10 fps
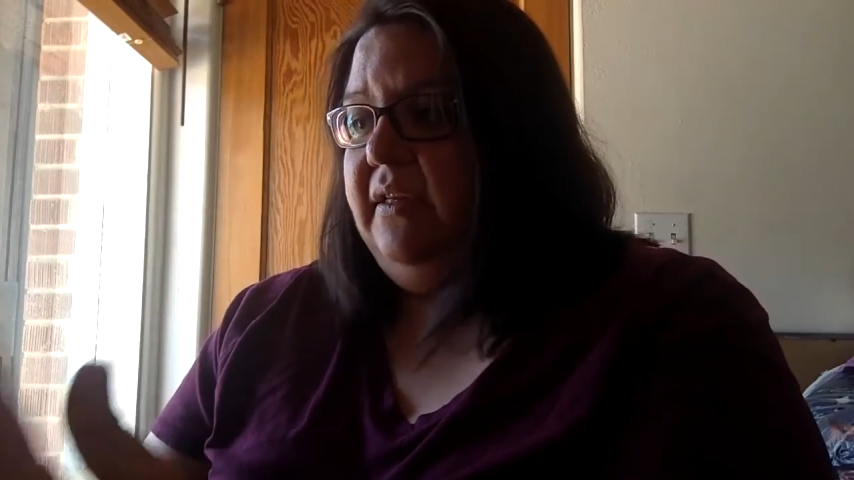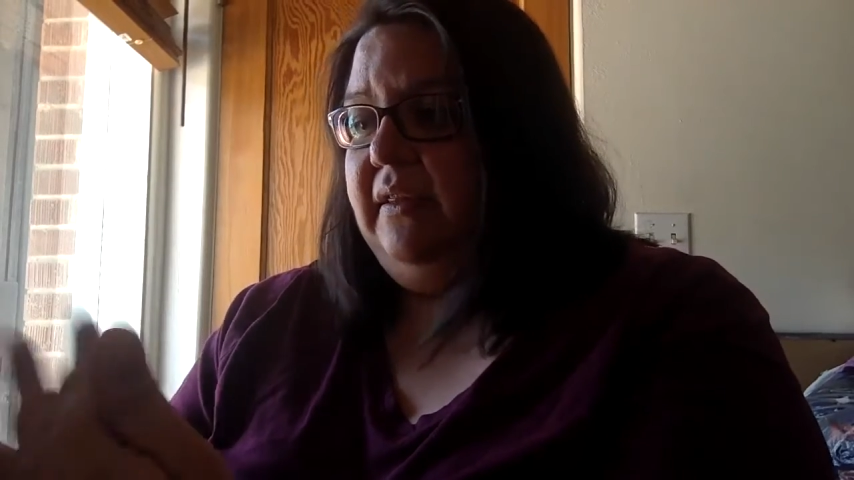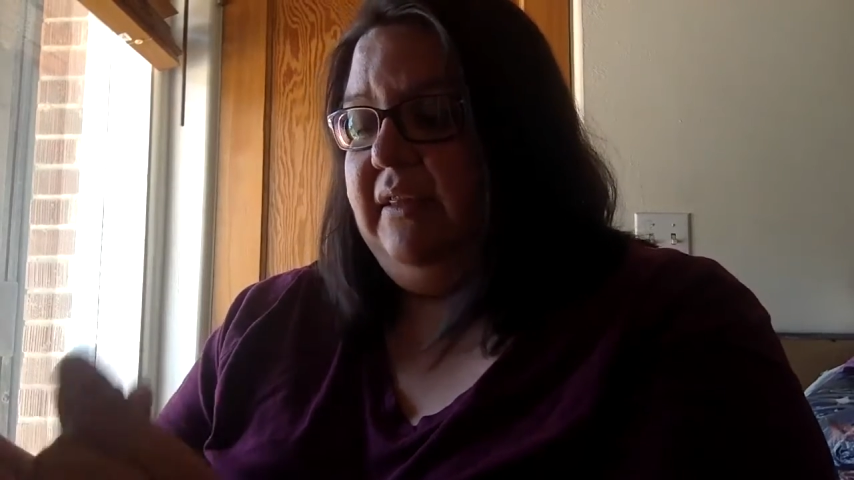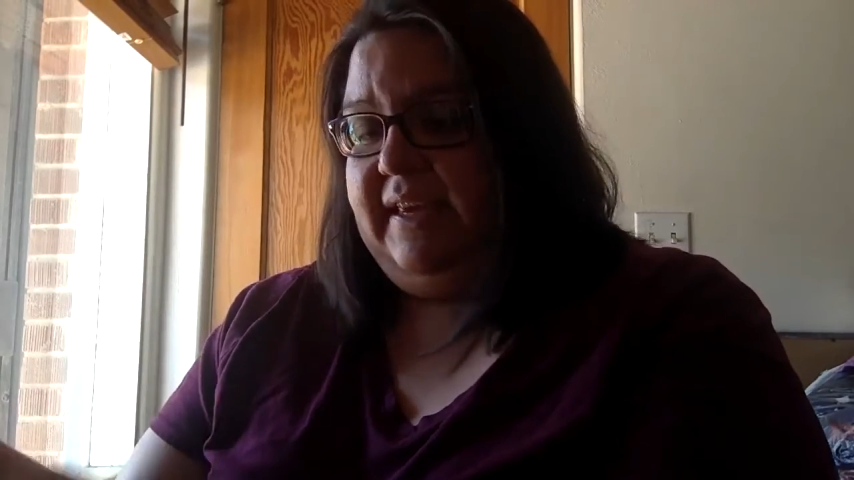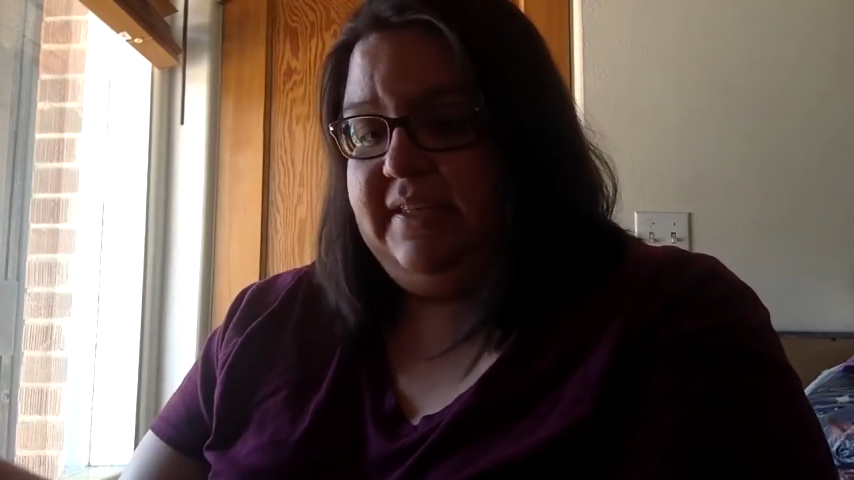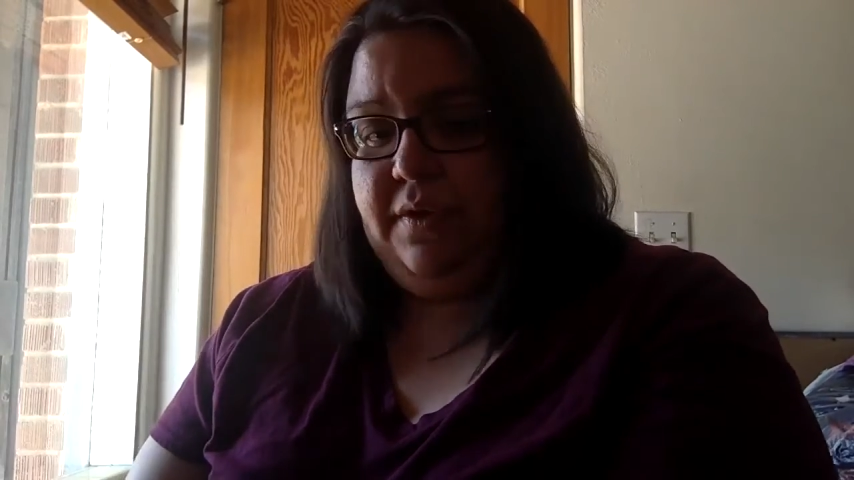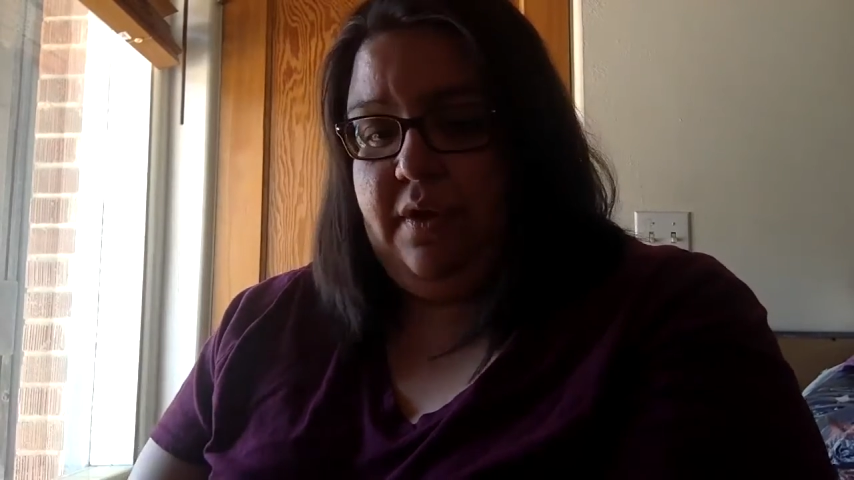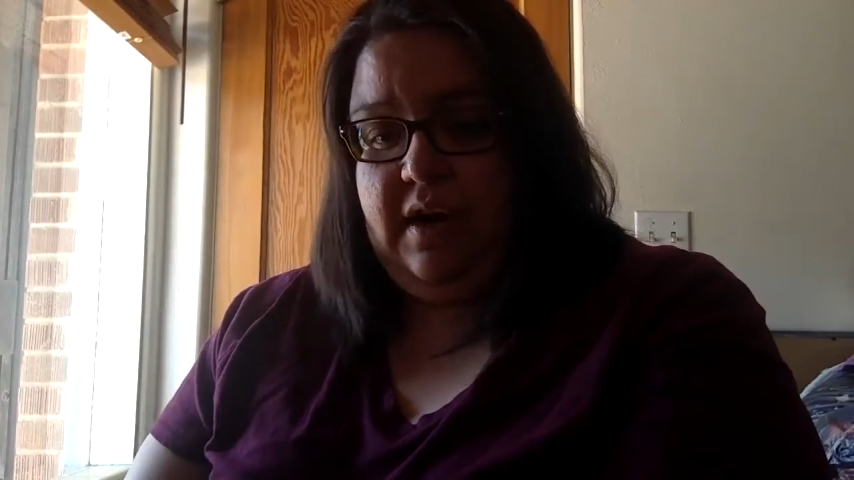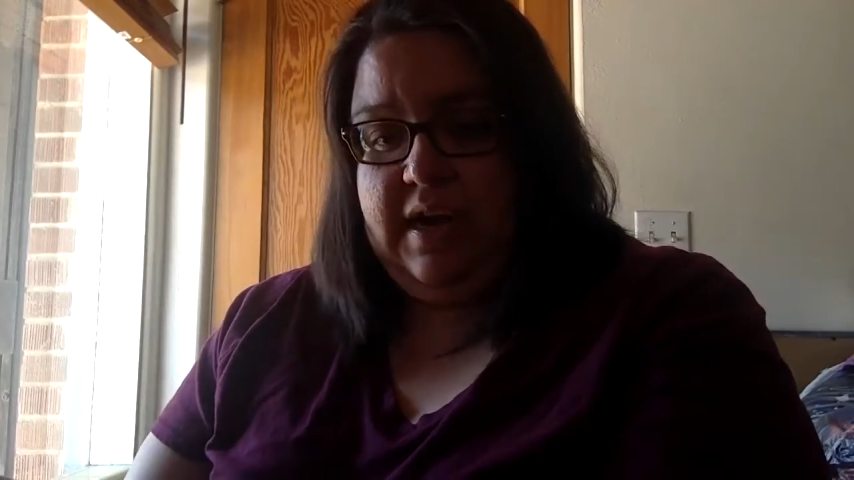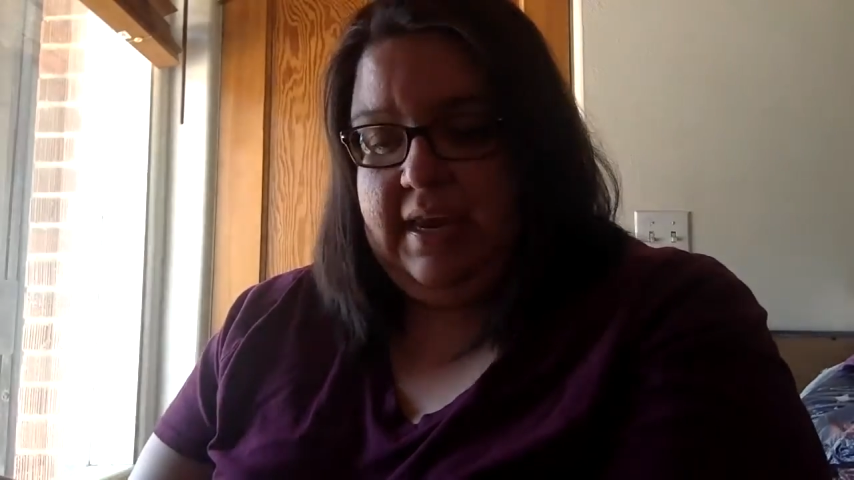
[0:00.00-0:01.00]
lays
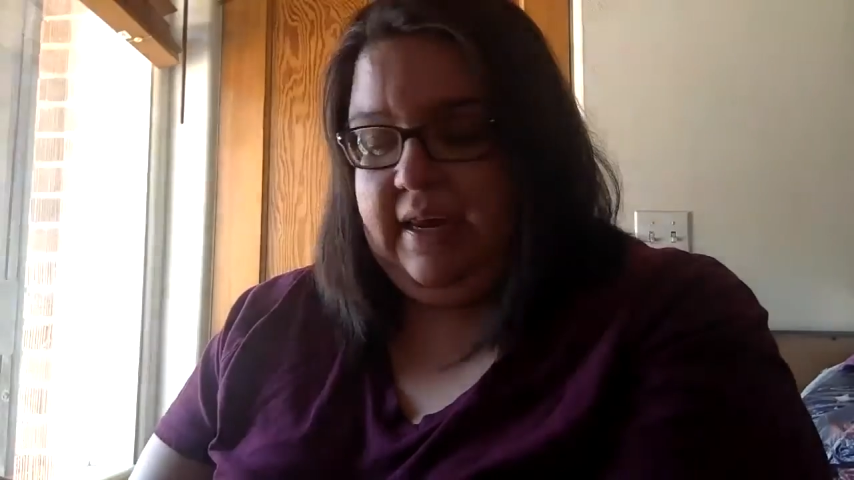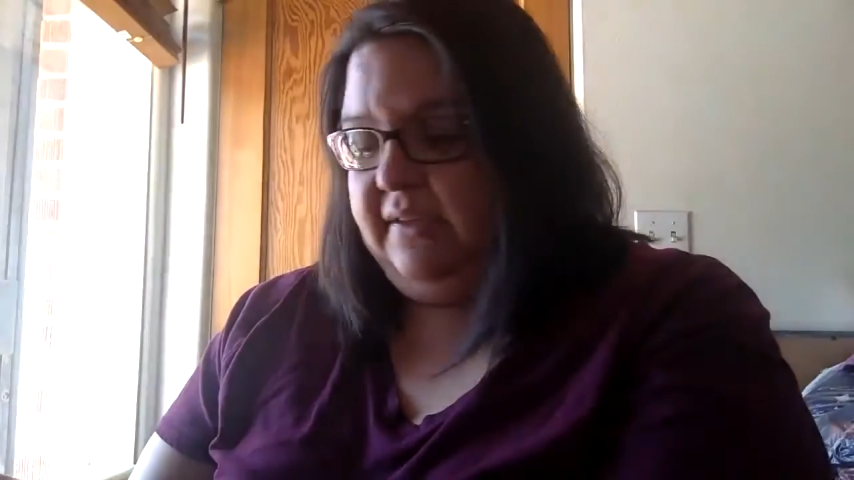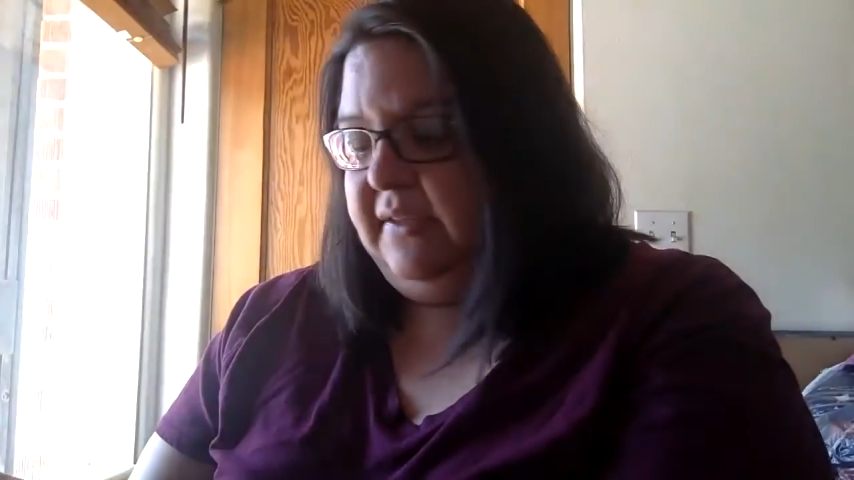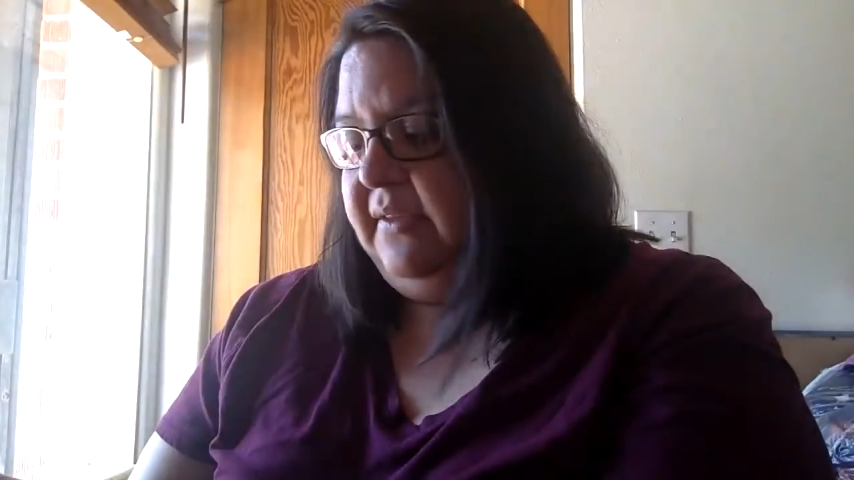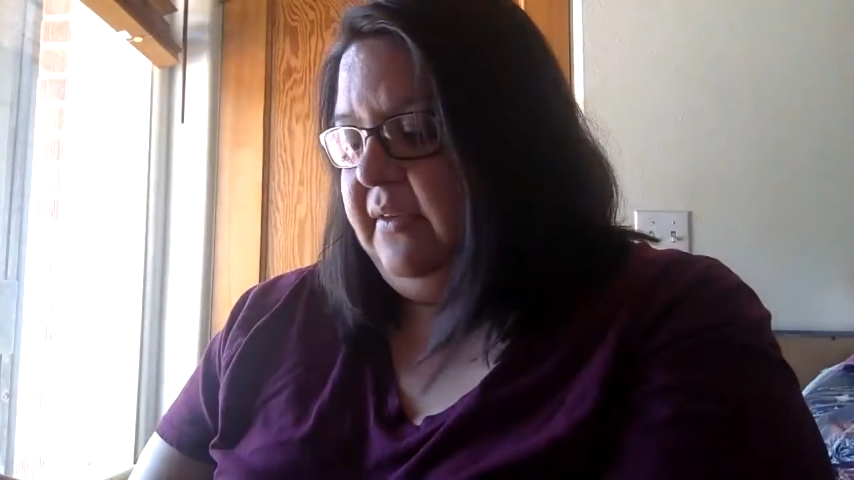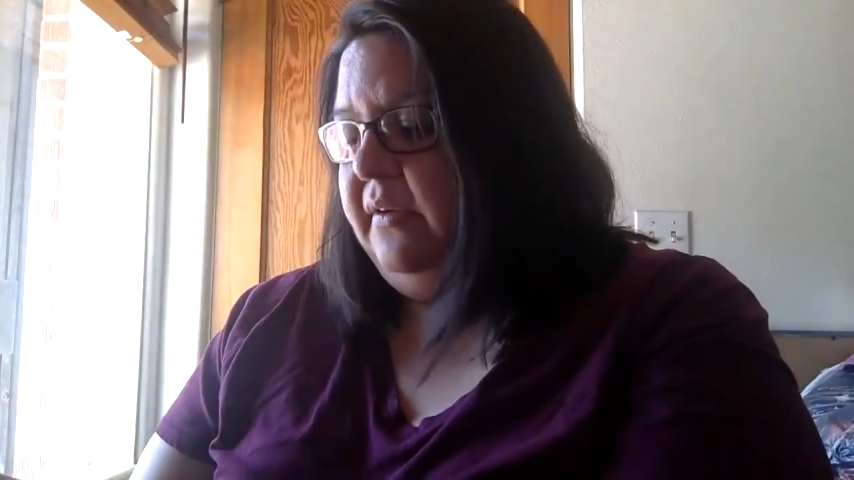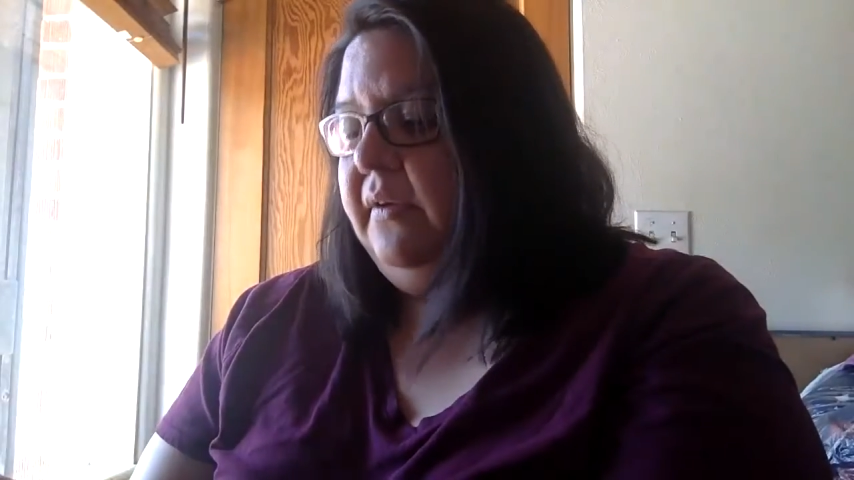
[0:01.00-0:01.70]
her eggs.